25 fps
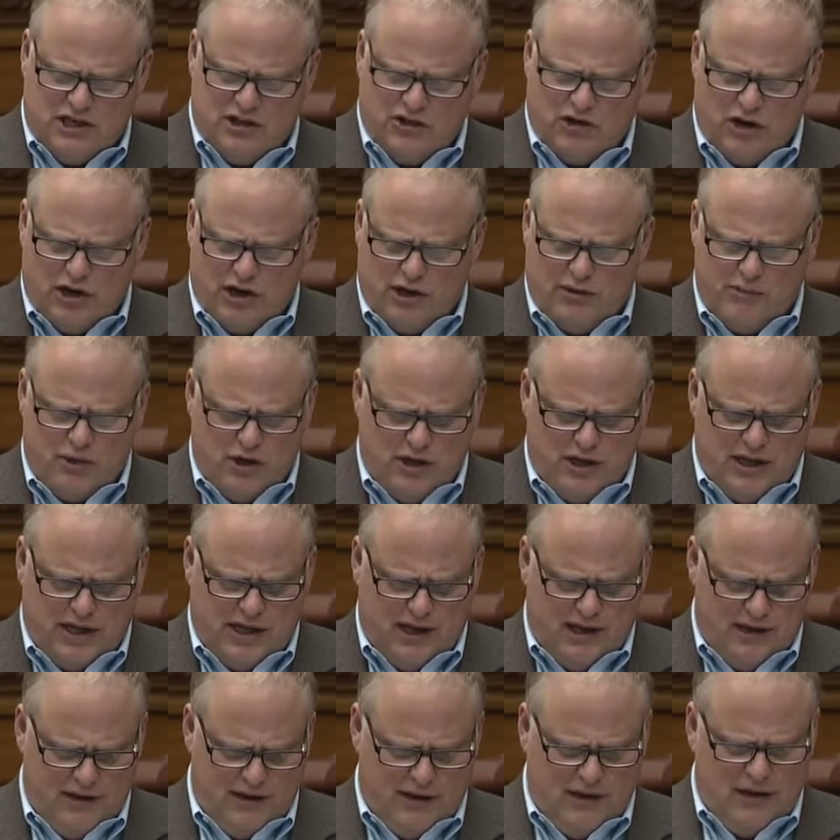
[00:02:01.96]
into our
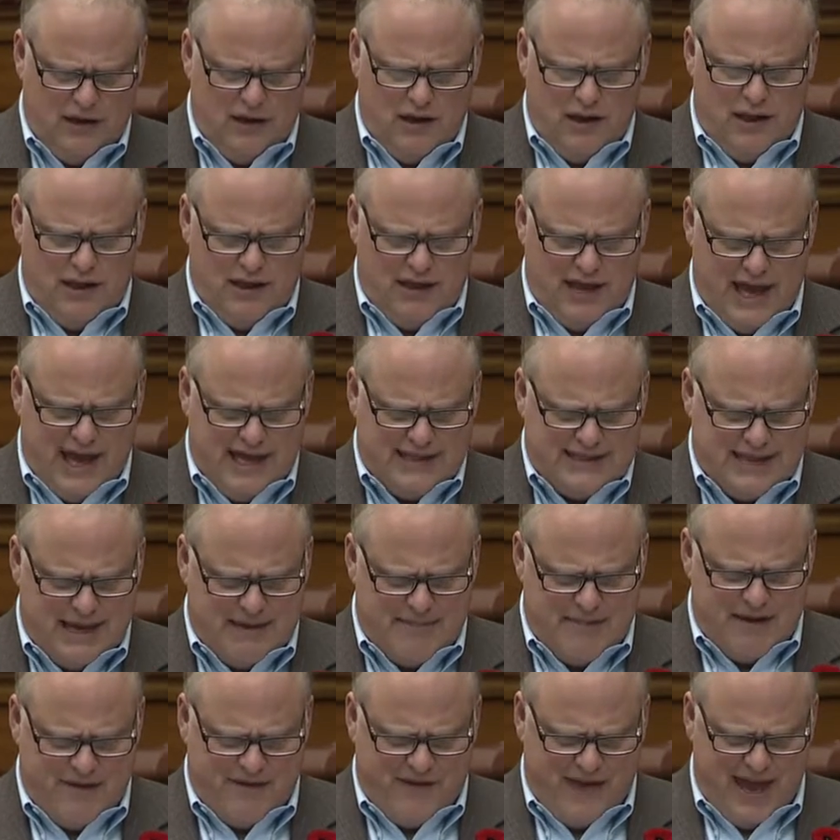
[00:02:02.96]
community. The
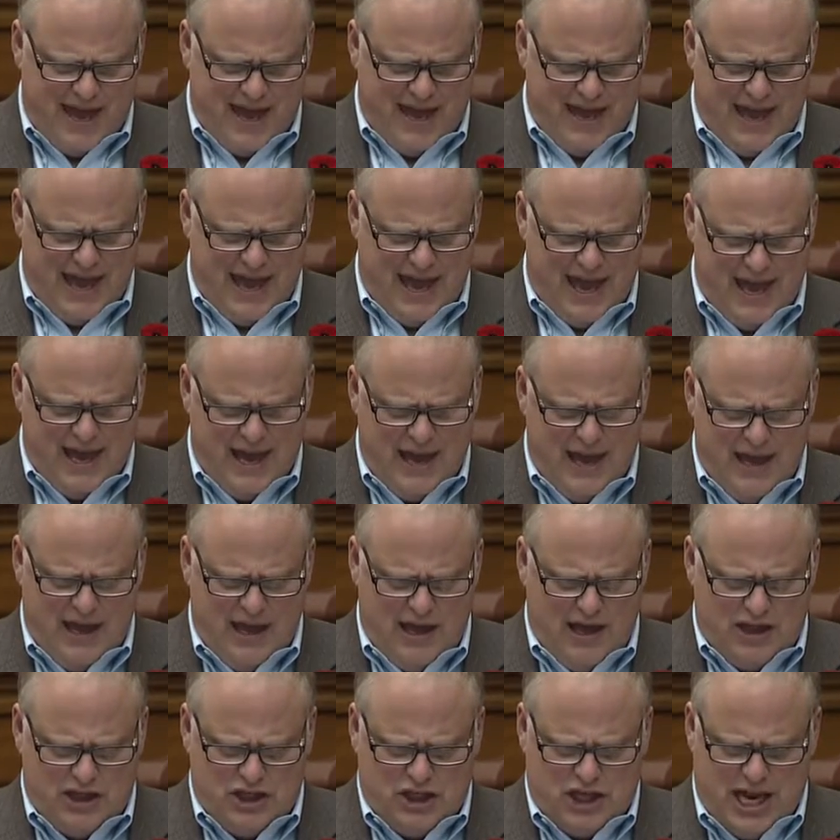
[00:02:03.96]

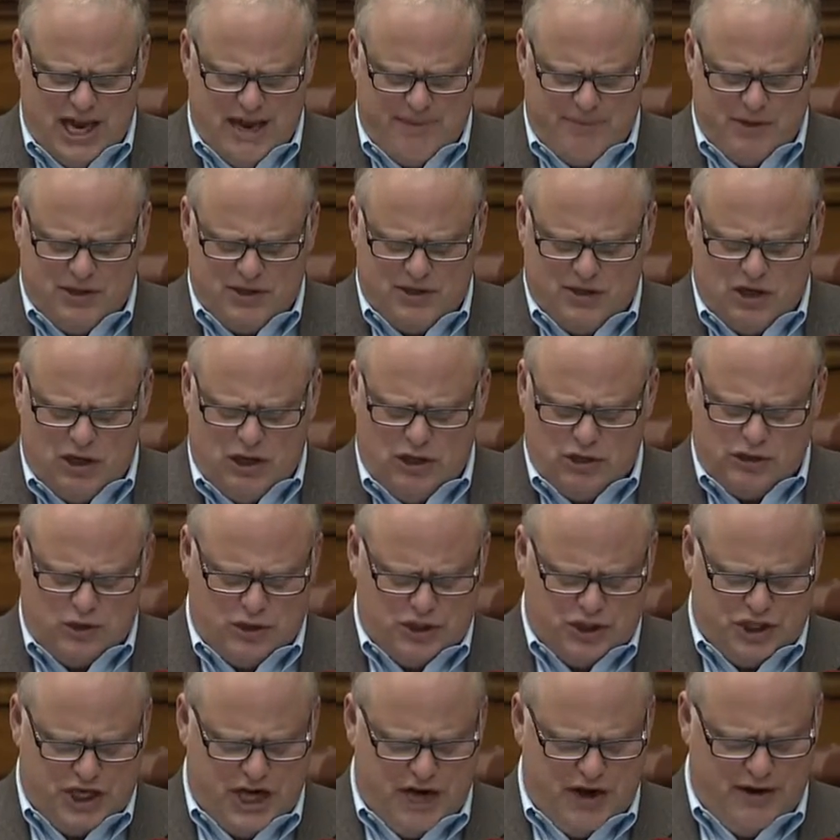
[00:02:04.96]
SMFAA champions
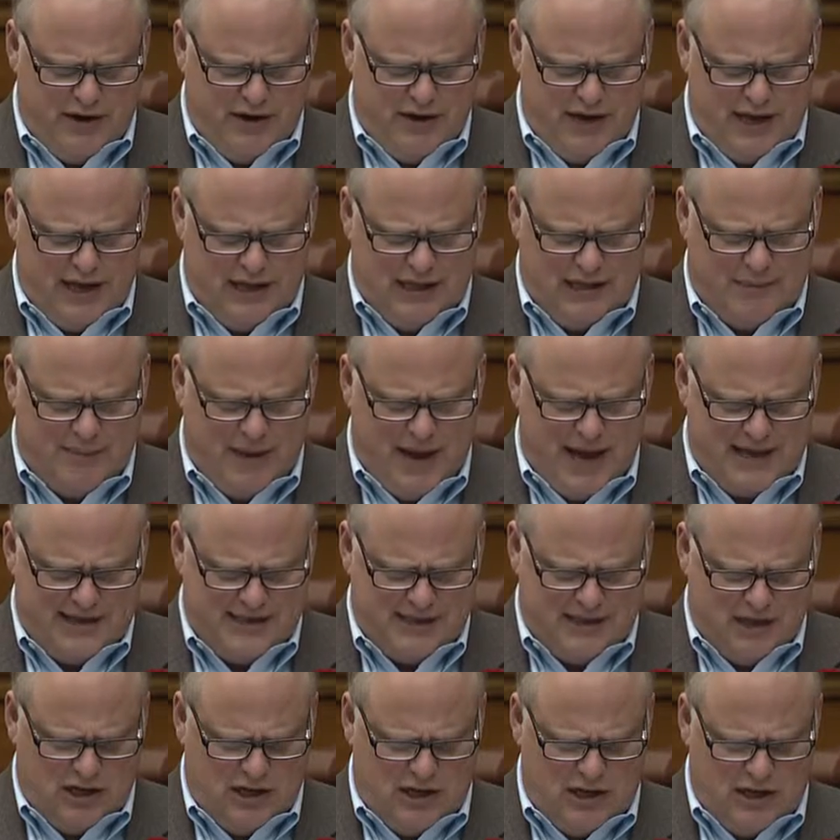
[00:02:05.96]
cultural sharing and the
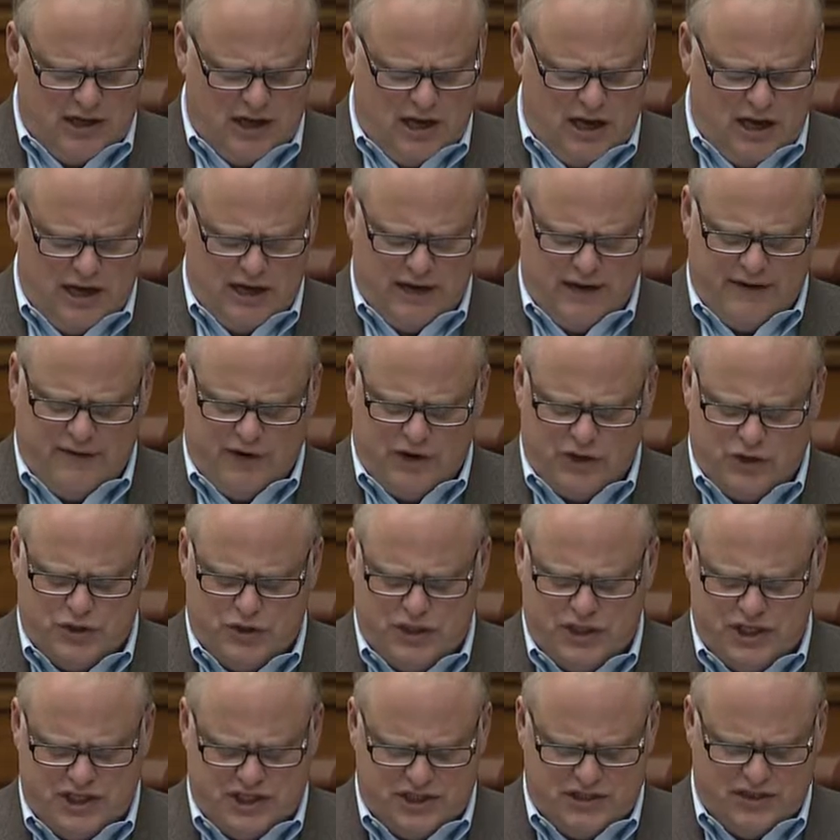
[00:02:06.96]
passing on of our
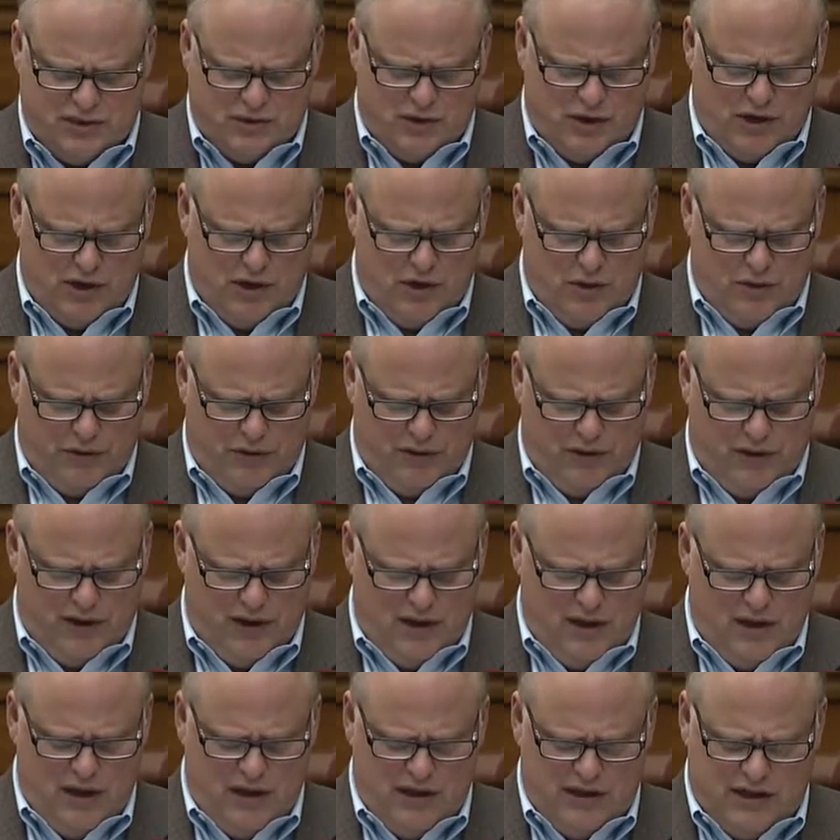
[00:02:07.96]
traditions to our youth.
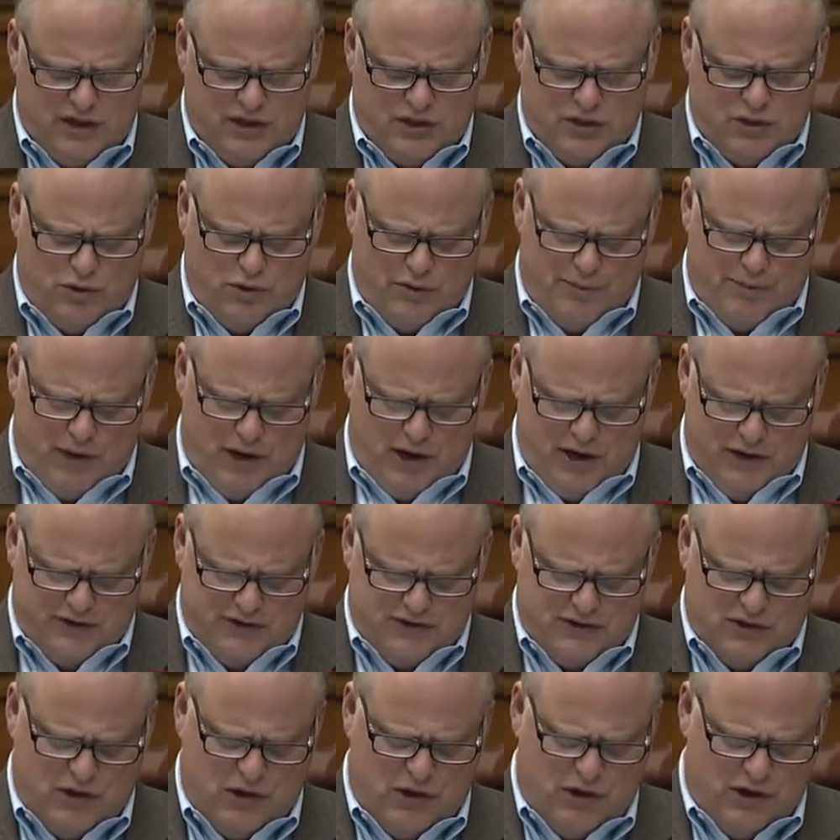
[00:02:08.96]
This group
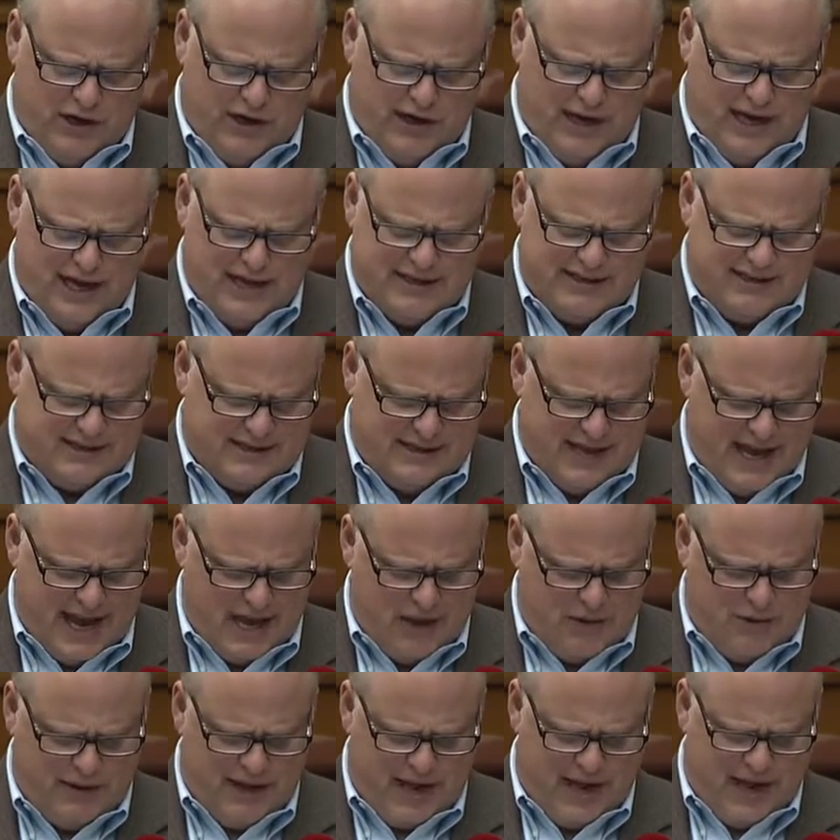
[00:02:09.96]
also organizes the
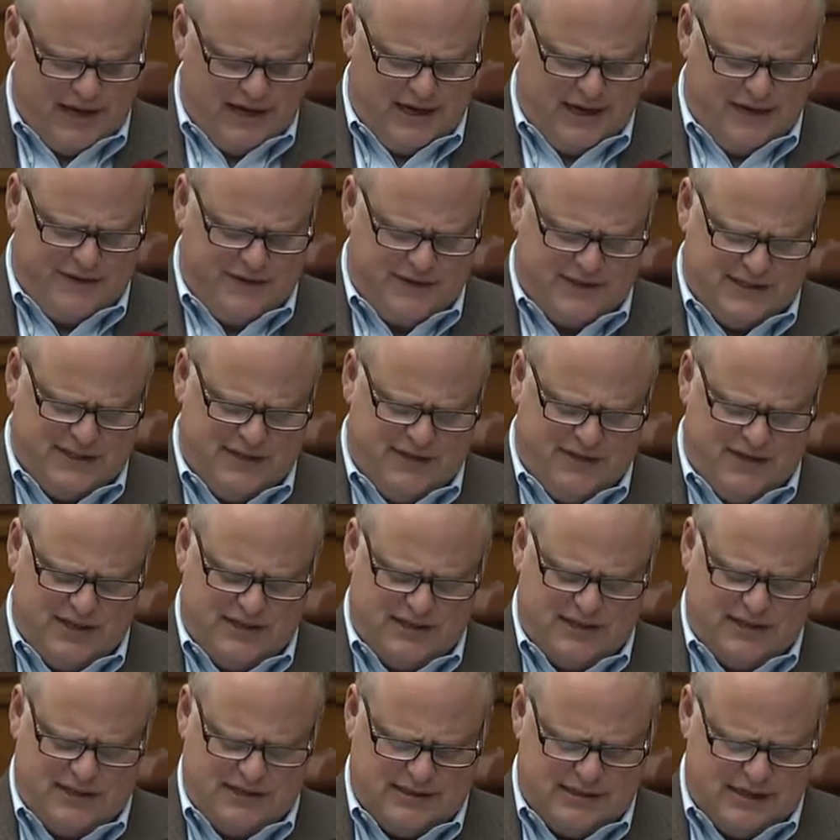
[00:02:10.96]
annual Canada Day
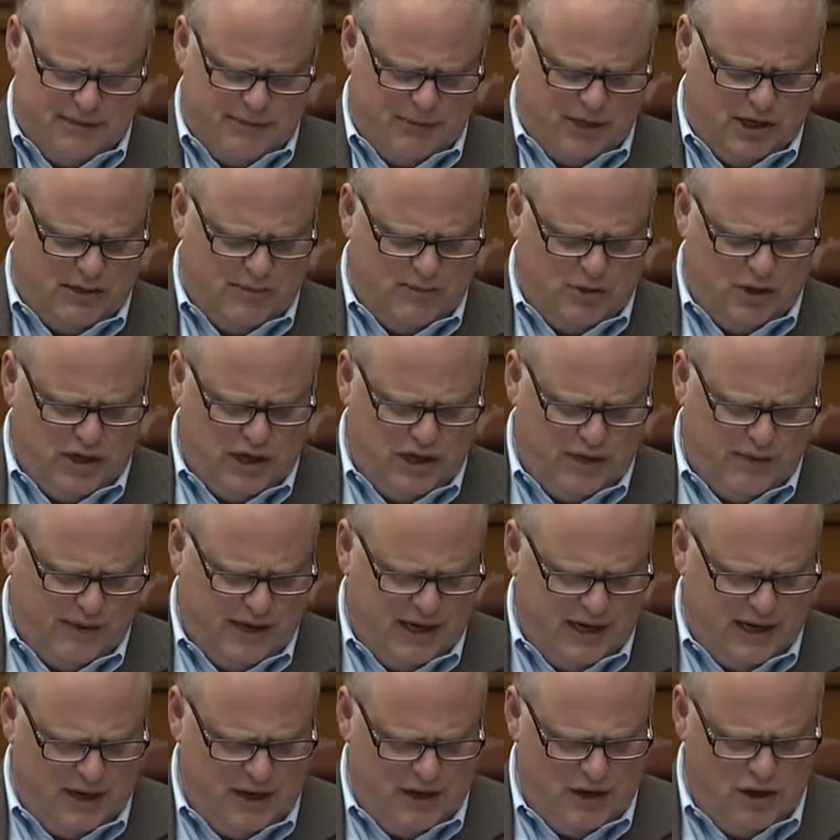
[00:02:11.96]
festivities at the Sudbury Community
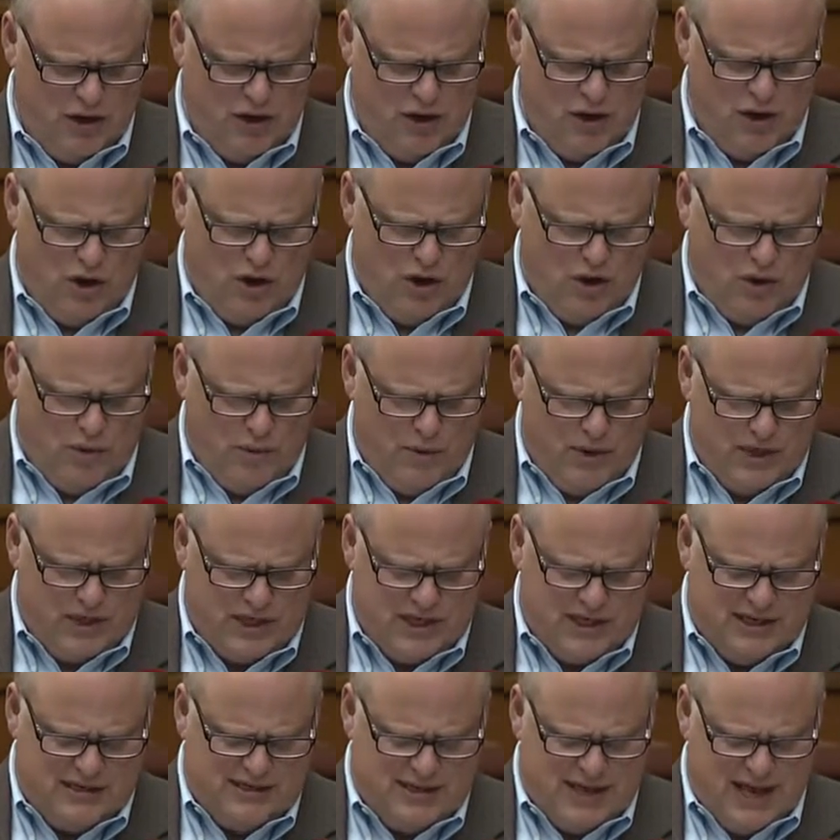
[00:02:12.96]
Arena, which
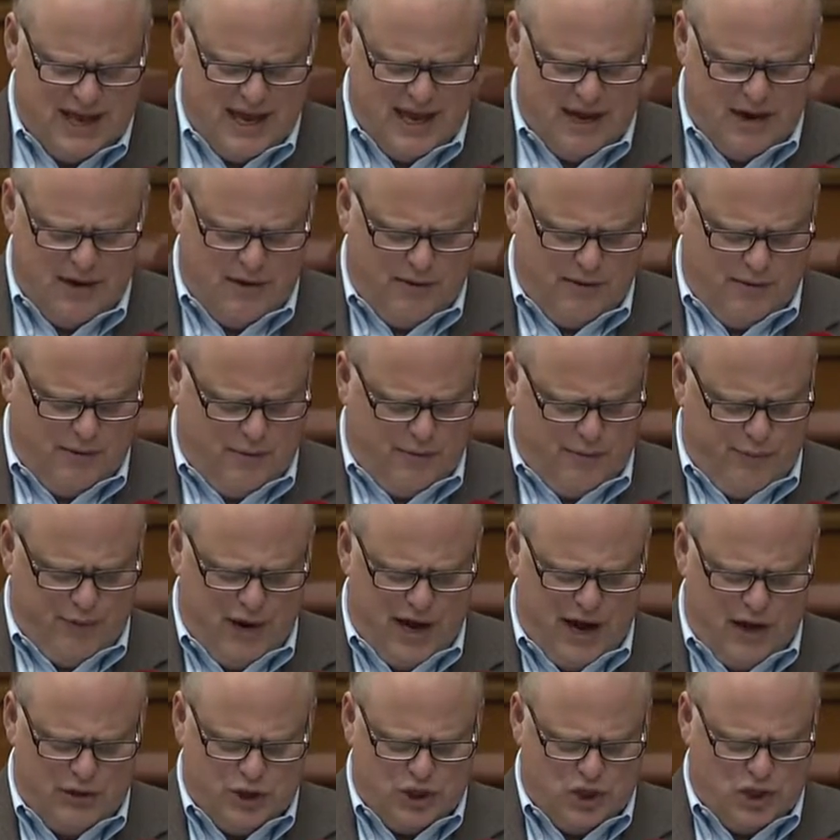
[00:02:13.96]
is a
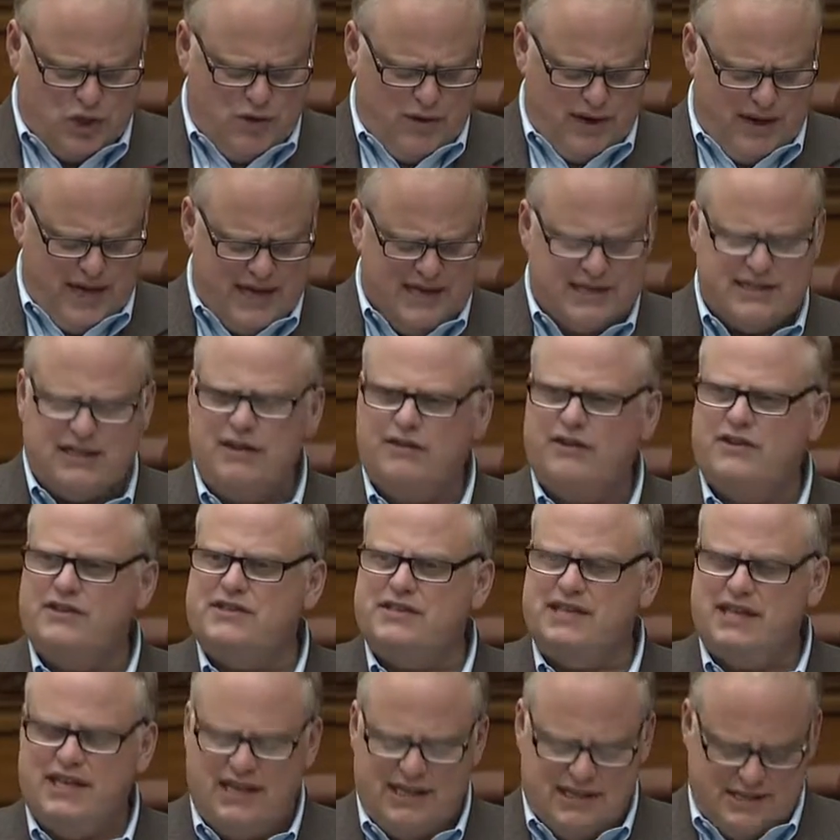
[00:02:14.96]
proud showcase of our
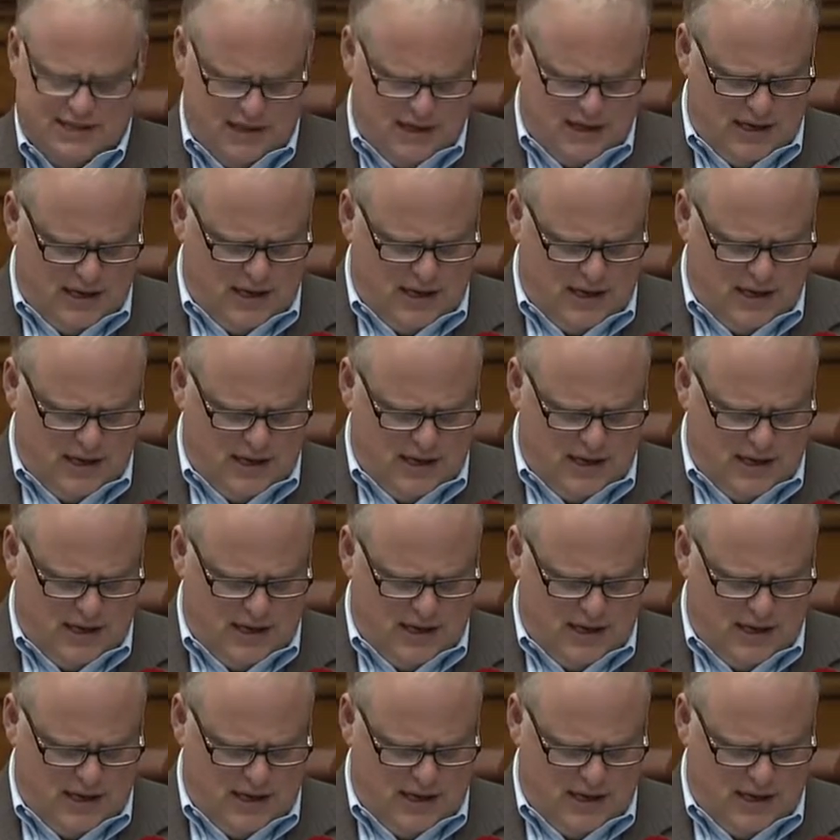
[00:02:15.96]
city's